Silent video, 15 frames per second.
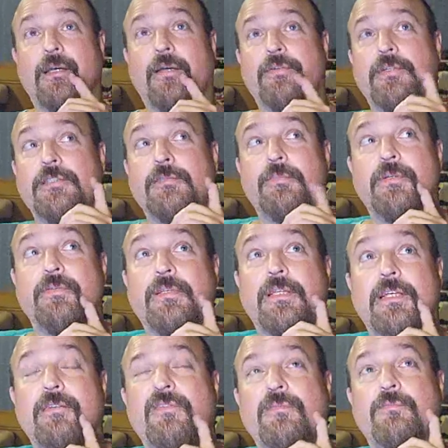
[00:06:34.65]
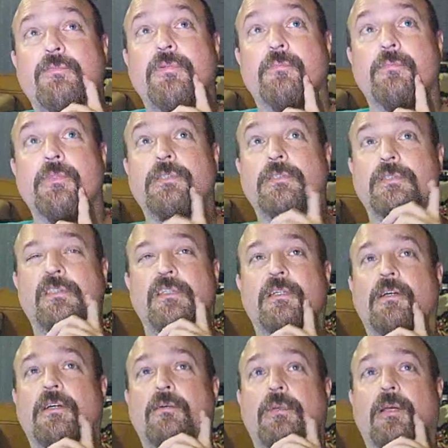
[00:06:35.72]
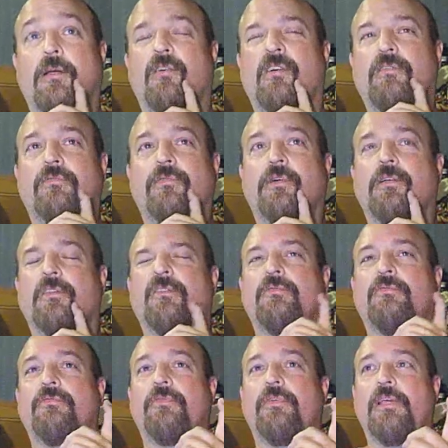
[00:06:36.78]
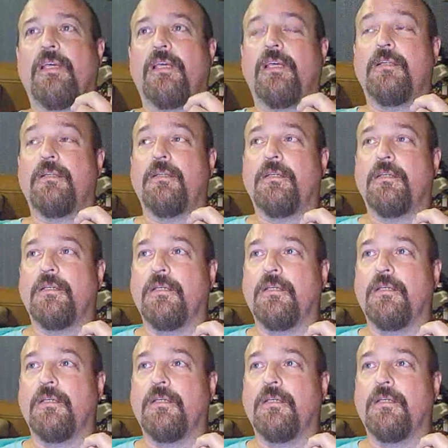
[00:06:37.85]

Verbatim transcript: I've just been given permission to call my grandfather fat.